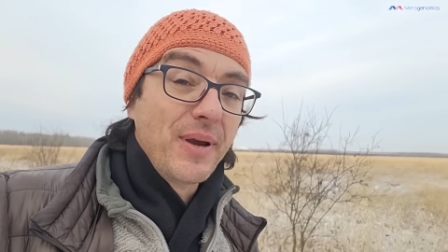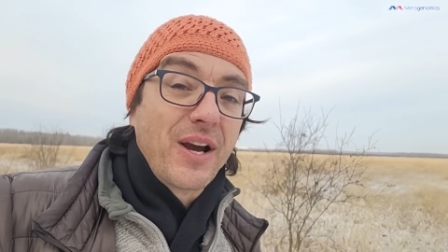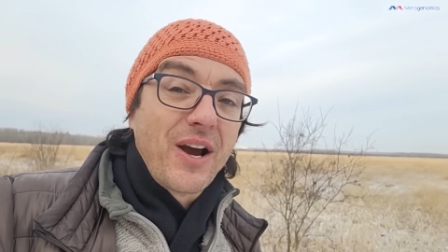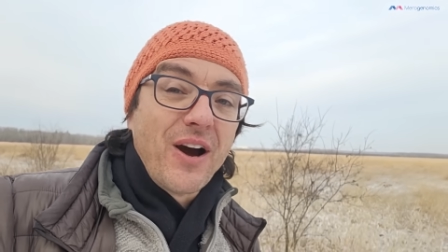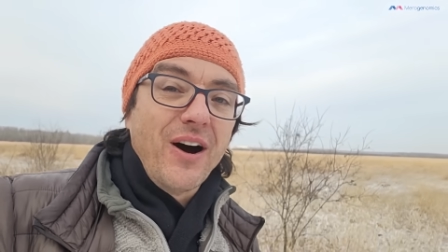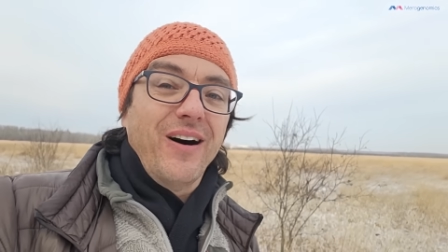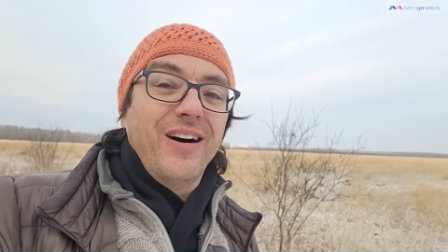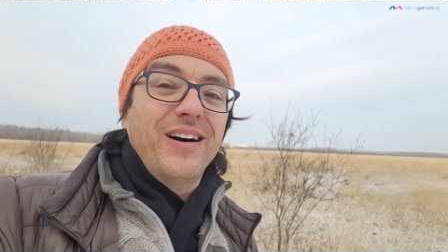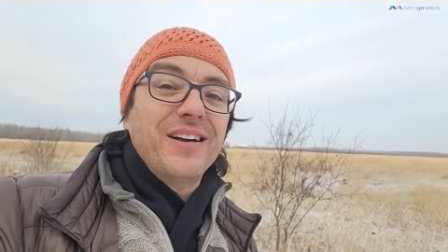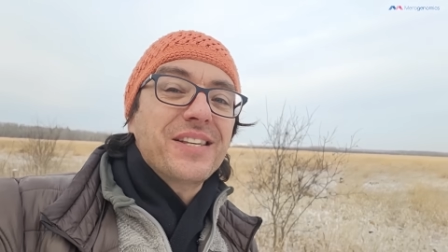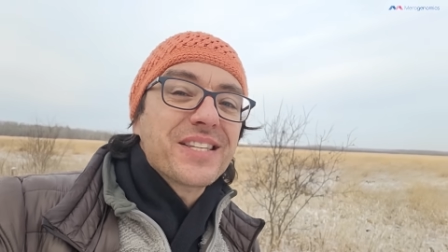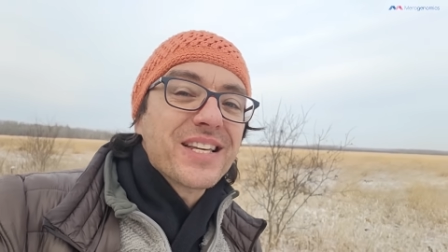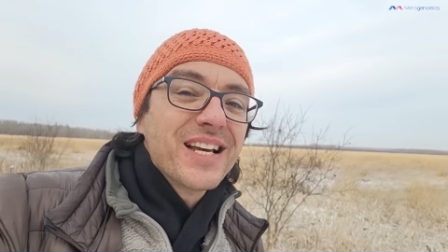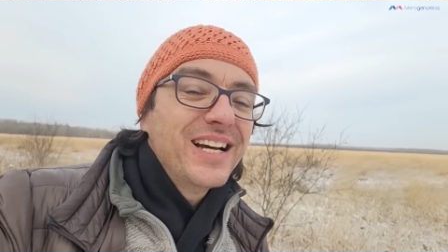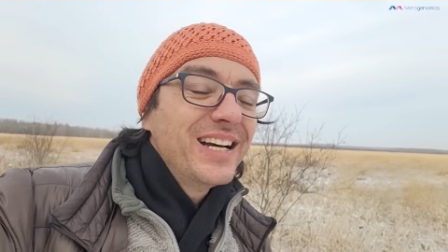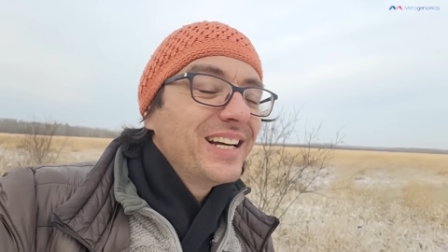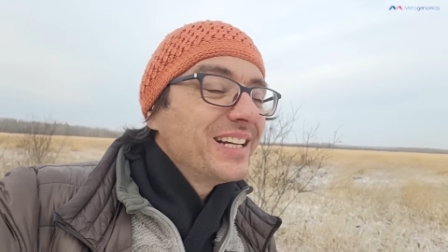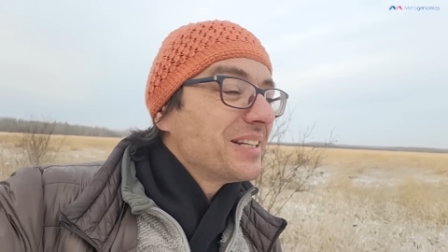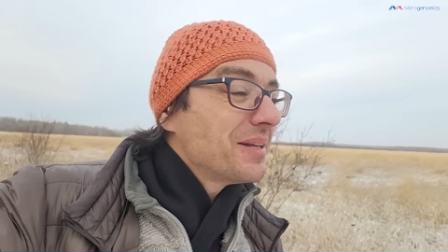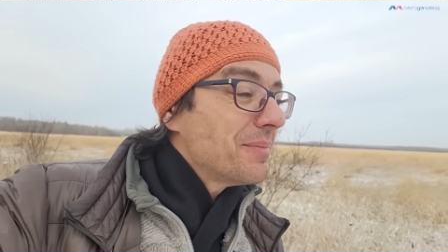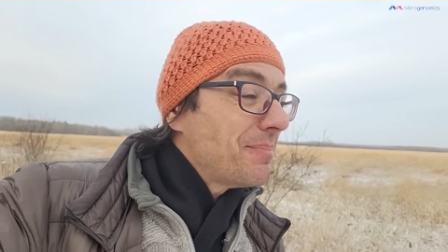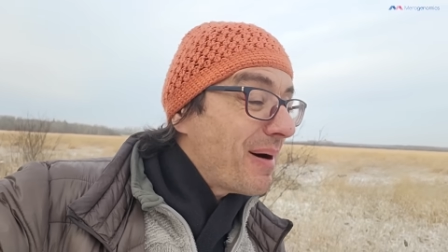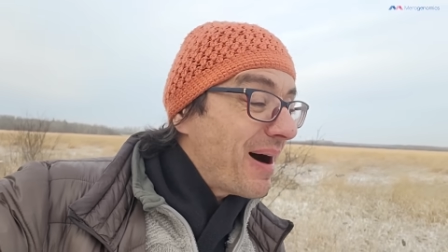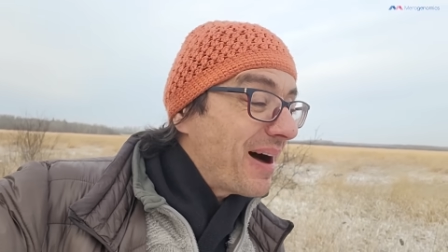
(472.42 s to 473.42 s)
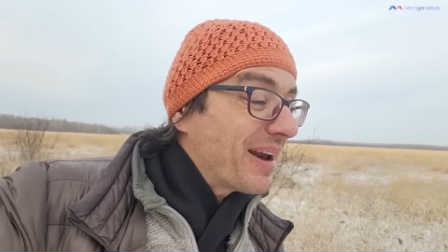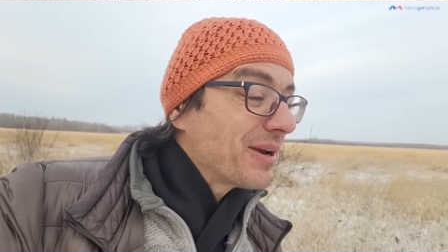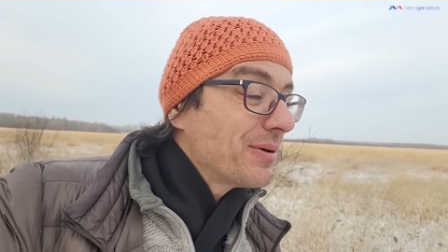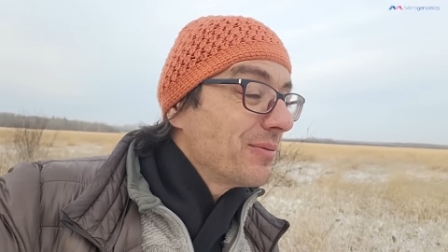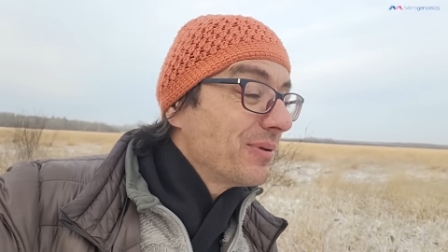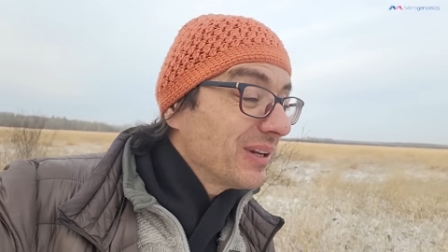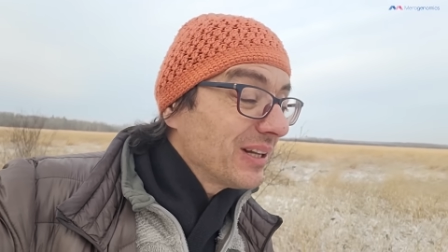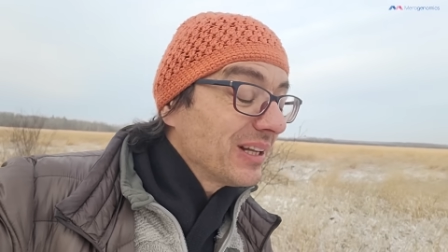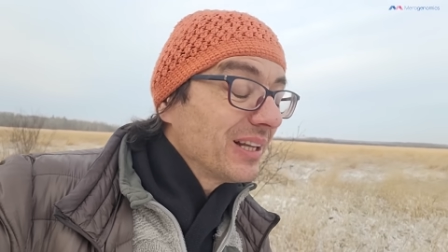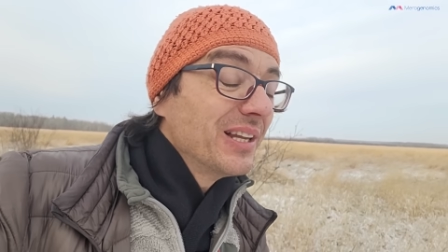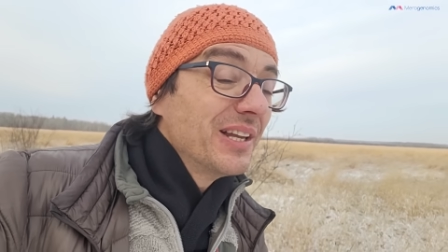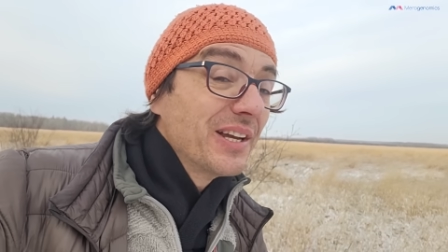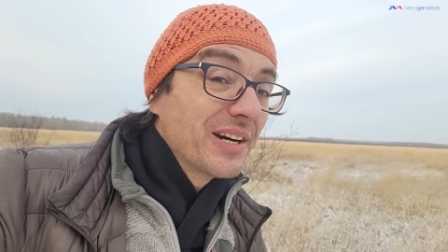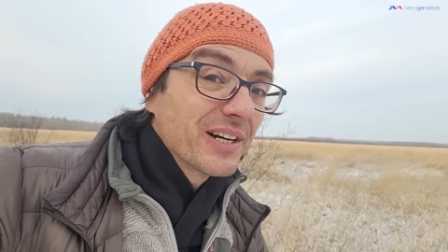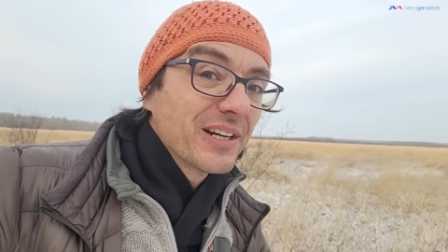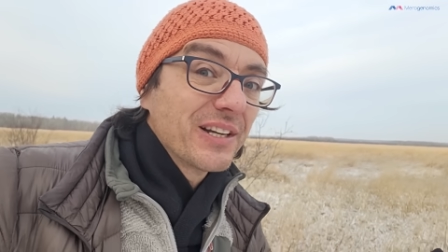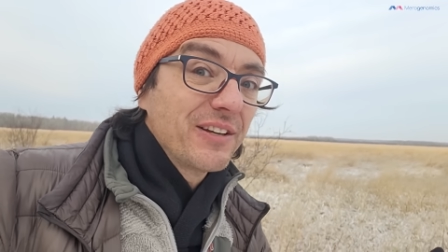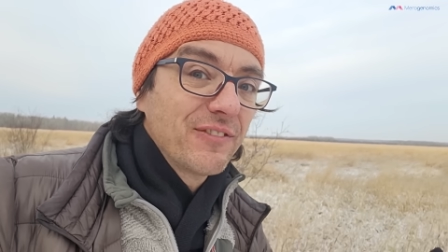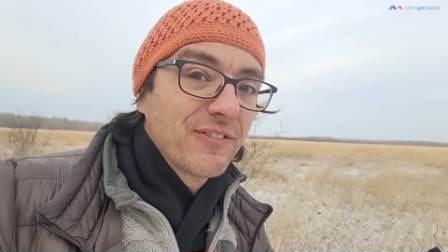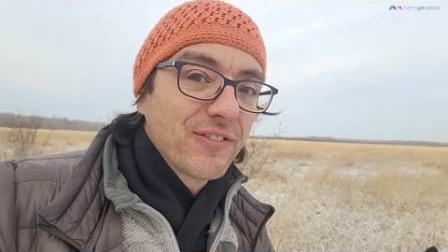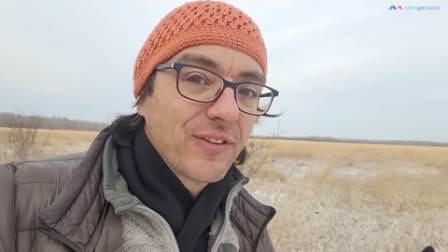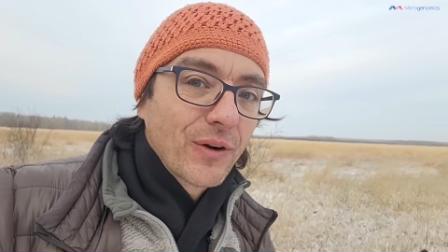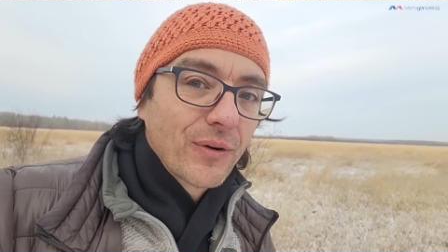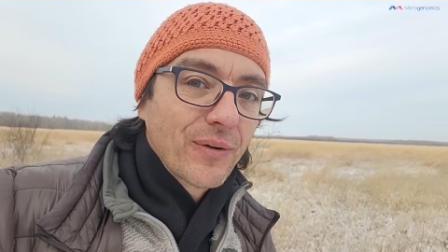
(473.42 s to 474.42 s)
because the body will literally
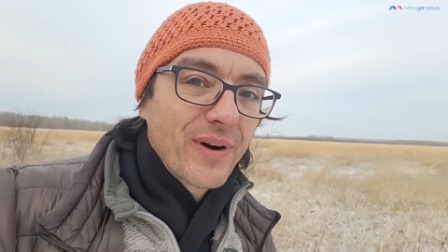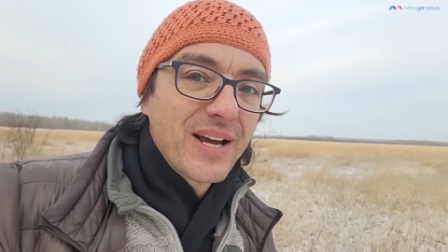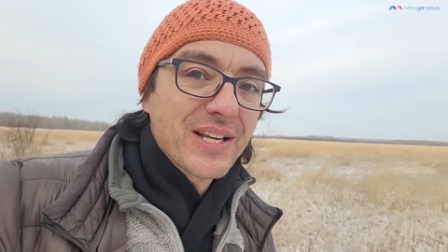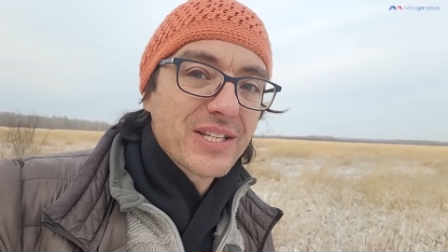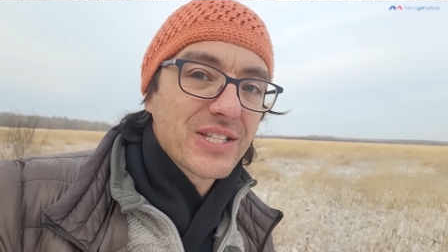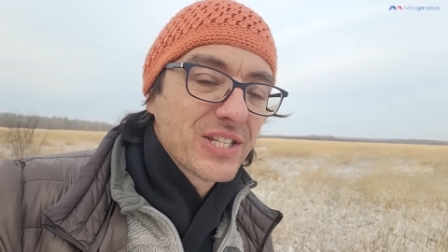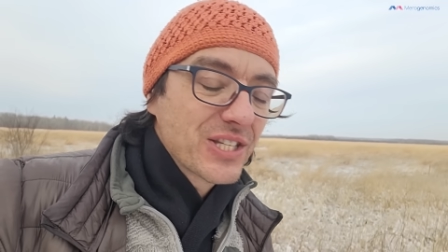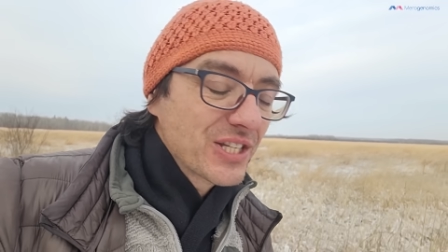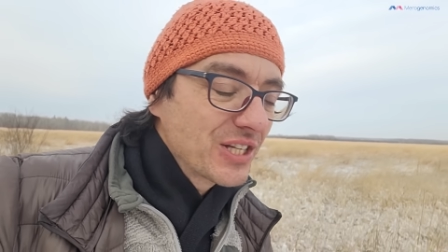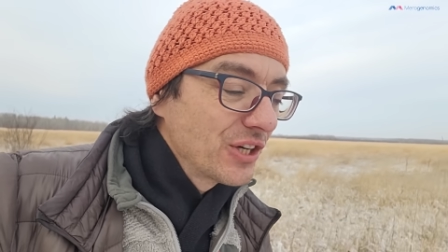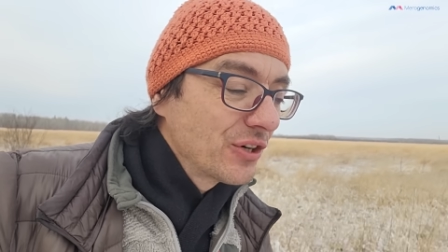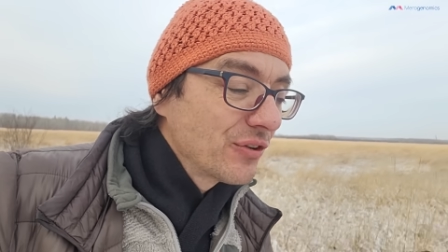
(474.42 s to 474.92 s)
fluoresce